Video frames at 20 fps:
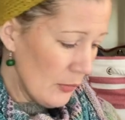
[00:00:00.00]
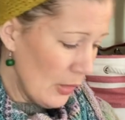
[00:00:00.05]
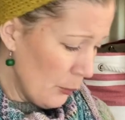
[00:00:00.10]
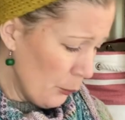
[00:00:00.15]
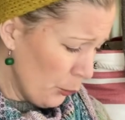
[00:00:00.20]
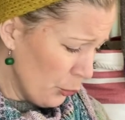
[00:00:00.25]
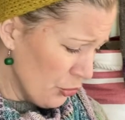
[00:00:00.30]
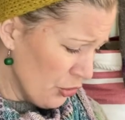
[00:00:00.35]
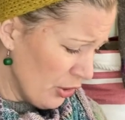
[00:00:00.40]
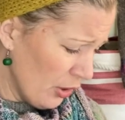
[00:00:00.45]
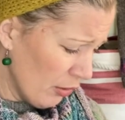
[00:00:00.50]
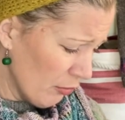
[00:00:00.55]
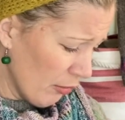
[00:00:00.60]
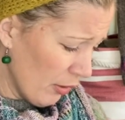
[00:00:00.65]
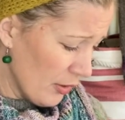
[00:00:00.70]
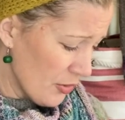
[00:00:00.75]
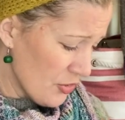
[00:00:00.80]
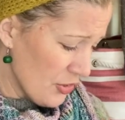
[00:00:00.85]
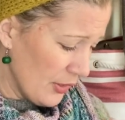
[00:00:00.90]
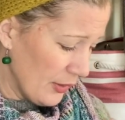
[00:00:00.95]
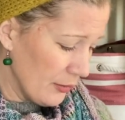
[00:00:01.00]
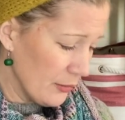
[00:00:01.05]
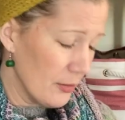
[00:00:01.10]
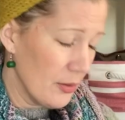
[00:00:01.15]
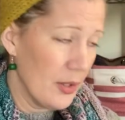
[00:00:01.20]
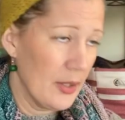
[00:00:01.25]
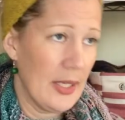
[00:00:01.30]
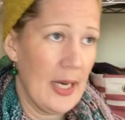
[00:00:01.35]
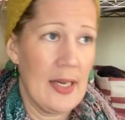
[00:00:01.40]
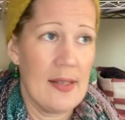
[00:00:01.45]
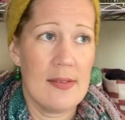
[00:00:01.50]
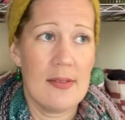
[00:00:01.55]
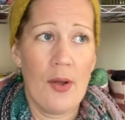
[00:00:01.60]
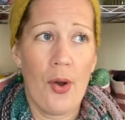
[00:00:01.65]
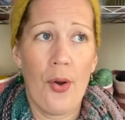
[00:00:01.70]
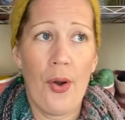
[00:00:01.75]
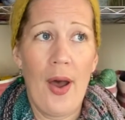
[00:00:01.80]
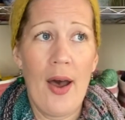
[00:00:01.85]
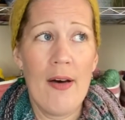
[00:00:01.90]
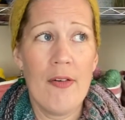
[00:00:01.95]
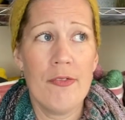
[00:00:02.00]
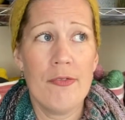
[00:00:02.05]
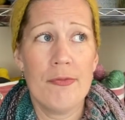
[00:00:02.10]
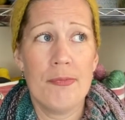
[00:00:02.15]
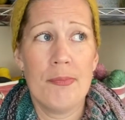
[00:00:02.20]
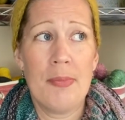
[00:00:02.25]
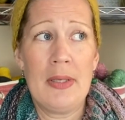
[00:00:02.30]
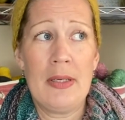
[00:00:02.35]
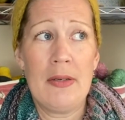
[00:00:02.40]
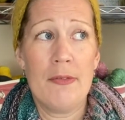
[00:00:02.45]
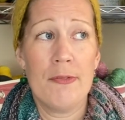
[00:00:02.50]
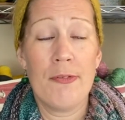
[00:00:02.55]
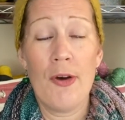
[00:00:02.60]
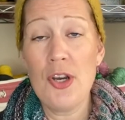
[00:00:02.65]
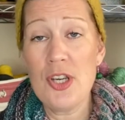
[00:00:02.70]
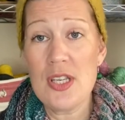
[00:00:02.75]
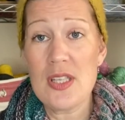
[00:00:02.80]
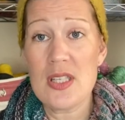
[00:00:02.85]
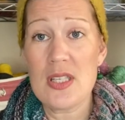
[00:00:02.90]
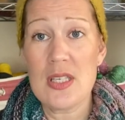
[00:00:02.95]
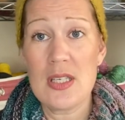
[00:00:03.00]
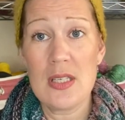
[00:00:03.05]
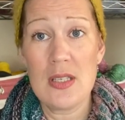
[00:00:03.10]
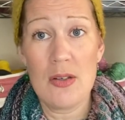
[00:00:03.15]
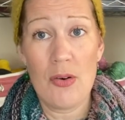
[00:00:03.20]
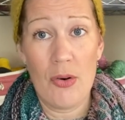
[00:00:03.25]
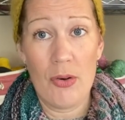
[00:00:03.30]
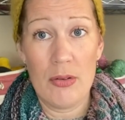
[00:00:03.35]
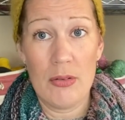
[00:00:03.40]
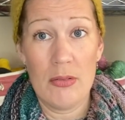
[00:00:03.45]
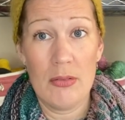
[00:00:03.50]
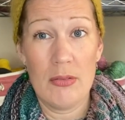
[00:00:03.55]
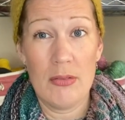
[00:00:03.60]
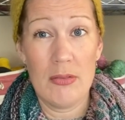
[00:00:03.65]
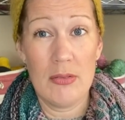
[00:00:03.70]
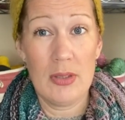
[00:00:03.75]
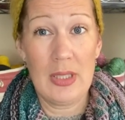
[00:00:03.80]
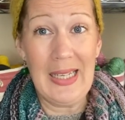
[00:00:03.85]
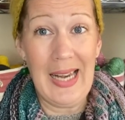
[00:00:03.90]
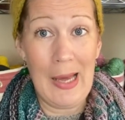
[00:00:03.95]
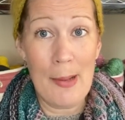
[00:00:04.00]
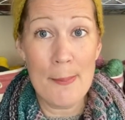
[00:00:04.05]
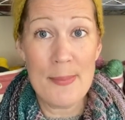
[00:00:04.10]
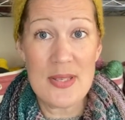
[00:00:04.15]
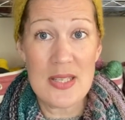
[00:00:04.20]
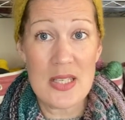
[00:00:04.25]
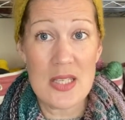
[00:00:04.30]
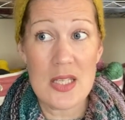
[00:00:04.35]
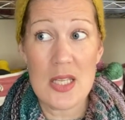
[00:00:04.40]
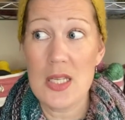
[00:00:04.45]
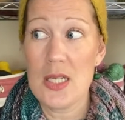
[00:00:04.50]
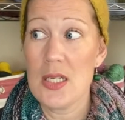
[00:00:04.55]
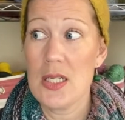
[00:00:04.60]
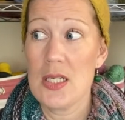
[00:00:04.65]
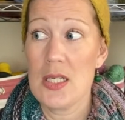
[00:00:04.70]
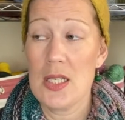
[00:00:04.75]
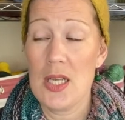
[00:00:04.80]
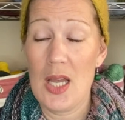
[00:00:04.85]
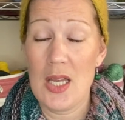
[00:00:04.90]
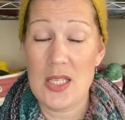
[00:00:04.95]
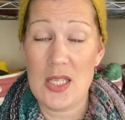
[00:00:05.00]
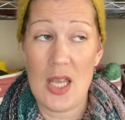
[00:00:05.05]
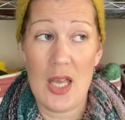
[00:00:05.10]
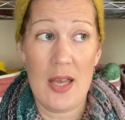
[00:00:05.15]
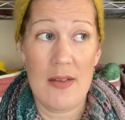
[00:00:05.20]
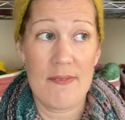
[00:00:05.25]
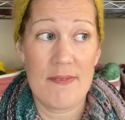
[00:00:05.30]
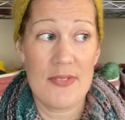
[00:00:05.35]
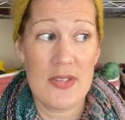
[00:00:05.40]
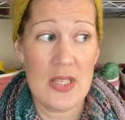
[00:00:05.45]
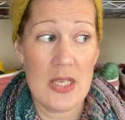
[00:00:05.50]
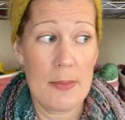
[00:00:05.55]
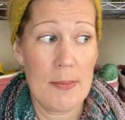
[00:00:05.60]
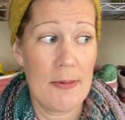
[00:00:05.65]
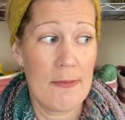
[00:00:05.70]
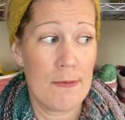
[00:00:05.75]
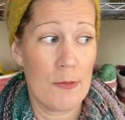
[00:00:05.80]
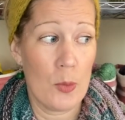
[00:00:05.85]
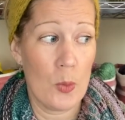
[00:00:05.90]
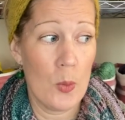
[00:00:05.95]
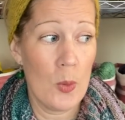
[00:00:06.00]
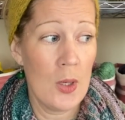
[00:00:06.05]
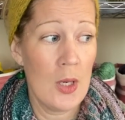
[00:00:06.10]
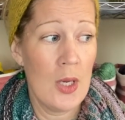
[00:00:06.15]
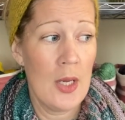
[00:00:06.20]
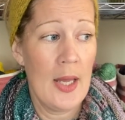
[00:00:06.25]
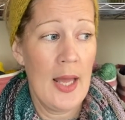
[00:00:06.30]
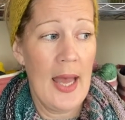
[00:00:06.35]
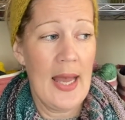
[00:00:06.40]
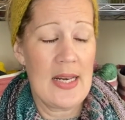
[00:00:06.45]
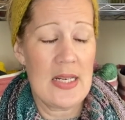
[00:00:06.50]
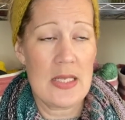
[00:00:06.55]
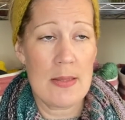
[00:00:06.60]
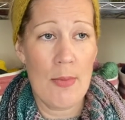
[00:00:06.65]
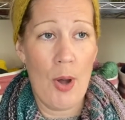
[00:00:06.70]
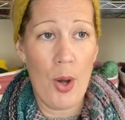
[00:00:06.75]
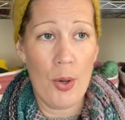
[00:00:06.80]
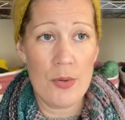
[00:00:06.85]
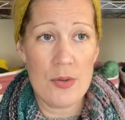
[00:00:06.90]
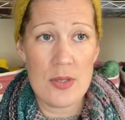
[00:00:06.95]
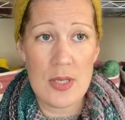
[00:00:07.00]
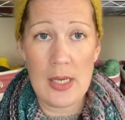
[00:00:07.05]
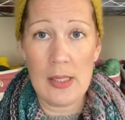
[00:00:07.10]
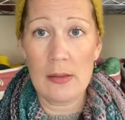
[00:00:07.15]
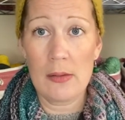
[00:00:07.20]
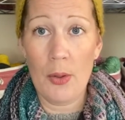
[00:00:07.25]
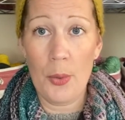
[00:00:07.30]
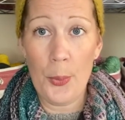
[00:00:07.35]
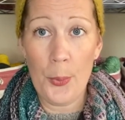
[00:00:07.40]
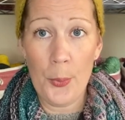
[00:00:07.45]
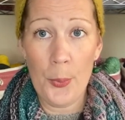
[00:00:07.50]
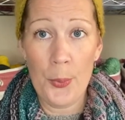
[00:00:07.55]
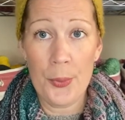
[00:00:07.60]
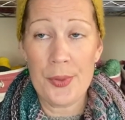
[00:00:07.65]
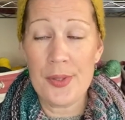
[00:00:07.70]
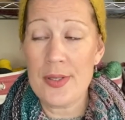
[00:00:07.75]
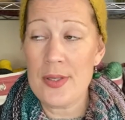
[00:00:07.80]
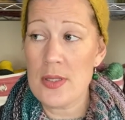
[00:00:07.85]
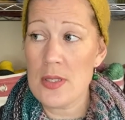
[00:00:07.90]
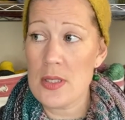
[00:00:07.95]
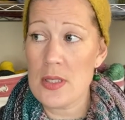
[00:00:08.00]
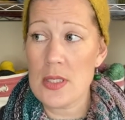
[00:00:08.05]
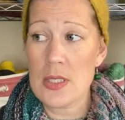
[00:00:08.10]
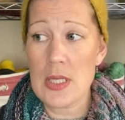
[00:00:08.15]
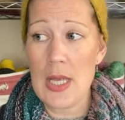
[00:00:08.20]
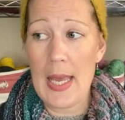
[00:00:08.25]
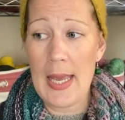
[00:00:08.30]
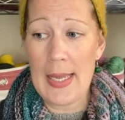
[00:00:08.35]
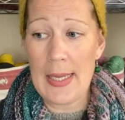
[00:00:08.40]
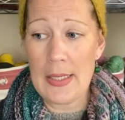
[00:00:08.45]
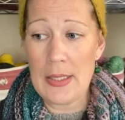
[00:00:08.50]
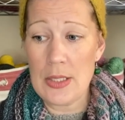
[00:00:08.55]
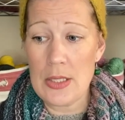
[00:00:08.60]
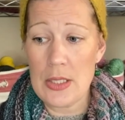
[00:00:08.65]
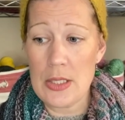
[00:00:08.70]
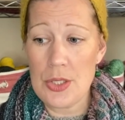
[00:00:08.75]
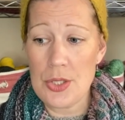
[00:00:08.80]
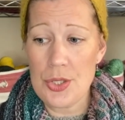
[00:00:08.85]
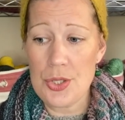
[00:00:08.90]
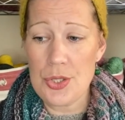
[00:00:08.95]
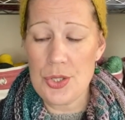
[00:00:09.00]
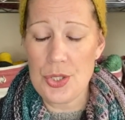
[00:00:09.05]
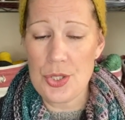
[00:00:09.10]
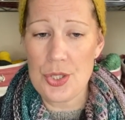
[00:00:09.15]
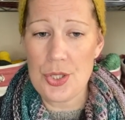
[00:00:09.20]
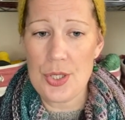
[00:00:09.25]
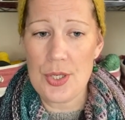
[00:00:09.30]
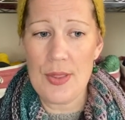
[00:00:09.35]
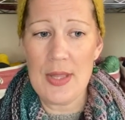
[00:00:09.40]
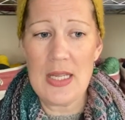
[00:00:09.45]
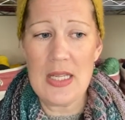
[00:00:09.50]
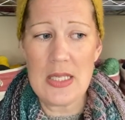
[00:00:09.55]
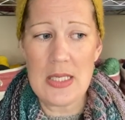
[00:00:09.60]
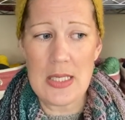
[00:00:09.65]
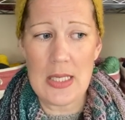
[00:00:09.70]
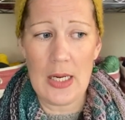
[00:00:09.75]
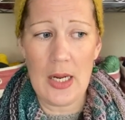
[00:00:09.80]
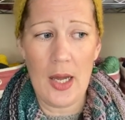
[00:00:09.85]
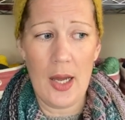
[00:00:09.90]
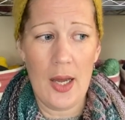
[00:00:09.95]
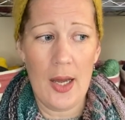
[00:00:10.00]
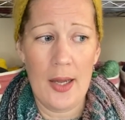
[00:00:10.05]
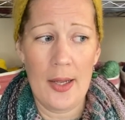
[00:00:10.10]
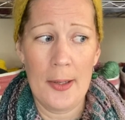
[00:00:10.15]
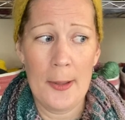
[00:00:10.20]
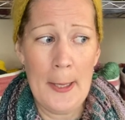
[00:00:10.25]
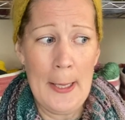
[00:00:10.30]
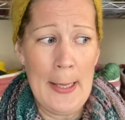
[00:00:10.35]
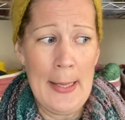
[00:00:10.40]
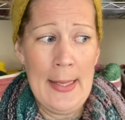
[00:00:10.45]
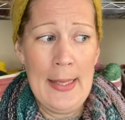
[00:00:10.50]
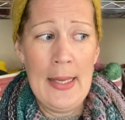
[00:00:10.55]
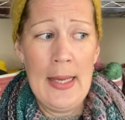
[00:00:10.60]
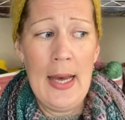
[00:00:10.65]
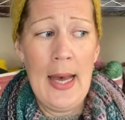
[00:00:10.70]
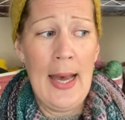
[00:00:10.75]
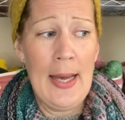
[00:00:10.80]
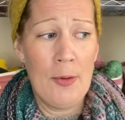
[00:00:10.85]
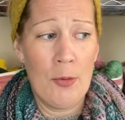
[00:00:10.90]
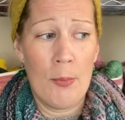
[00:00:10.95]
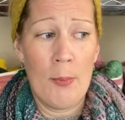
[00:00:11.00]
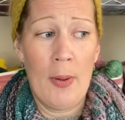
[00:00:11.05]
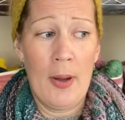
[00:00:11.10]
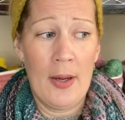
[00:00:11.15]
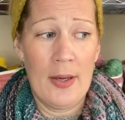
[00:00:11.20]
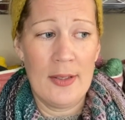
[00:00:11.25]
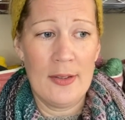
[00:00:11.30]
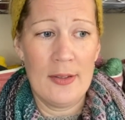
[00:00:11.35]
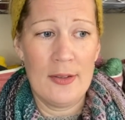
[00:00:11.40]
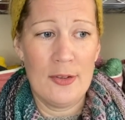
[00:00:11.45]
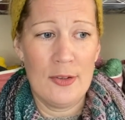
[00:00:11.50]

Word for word: what did I write down? Okay, so I've been focusing on clubs, as I have said before, and some wholesale orders and just things that I had on my